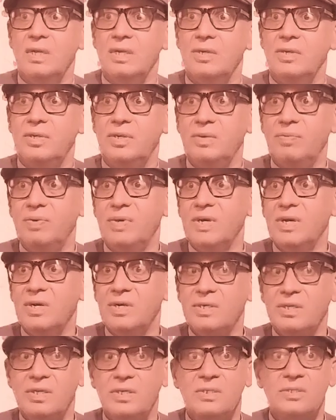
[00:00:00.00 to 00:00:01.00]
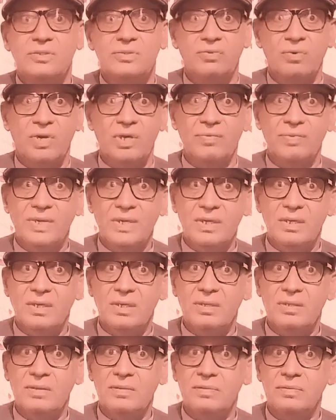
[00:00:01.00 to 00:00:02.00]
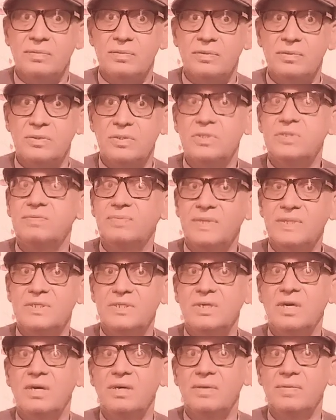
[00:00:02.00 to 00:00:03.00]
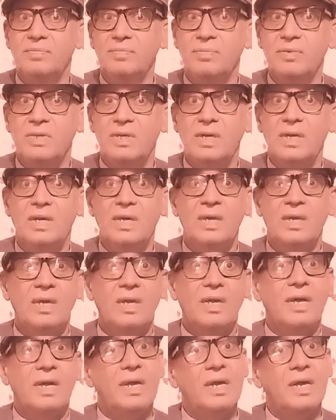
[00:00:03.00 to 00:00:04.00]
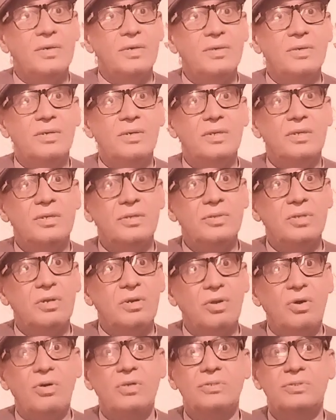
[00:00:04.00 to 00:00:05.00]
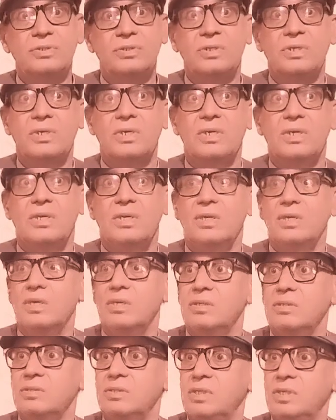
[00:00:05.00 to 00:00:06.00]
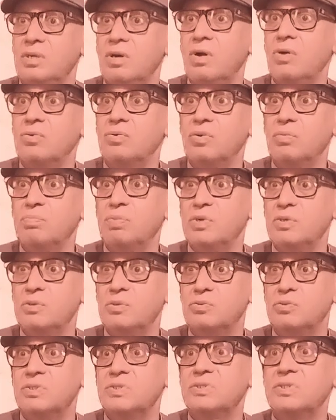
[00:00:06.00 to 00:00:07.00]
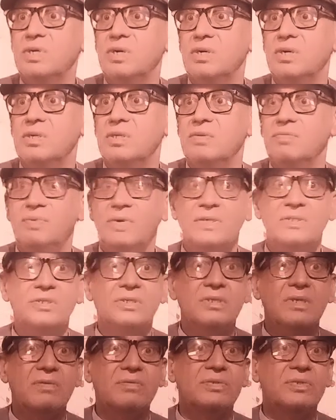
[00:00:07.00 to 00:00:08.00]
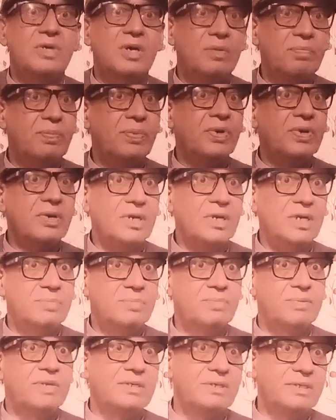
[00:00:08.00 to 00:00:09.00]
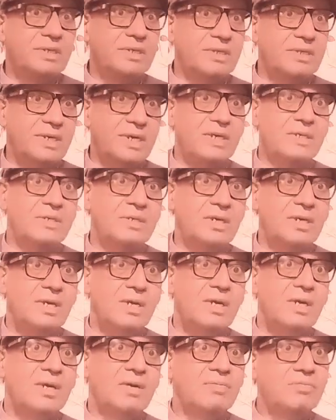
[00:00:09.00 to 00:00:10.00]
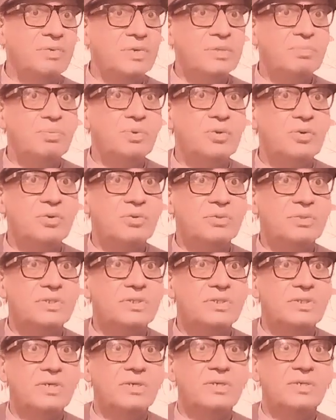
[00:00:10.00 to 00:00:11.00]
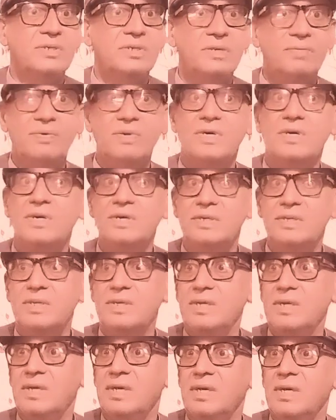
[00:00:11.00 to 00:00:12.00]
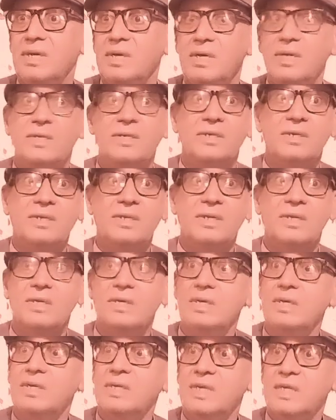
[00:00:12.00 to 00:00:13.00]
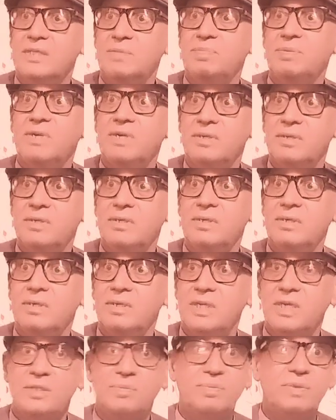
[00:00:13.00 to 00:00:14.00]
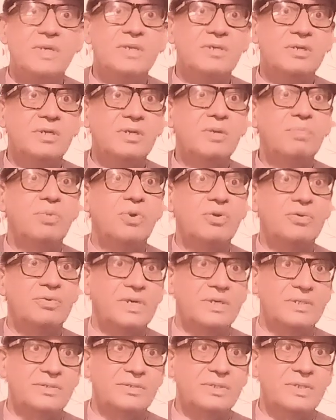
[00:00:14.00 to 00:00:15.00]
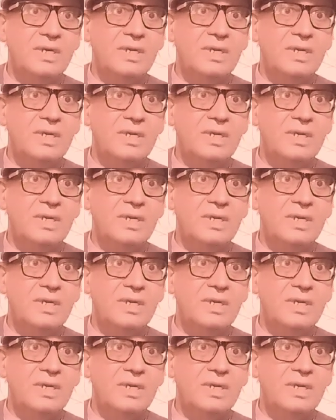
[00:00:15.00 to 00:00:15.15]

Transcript: difficulty in swallowing, dysphagia, and in the last, the also produces the infection of the upper respiratory tract, which produces the difficulty in respiratory process,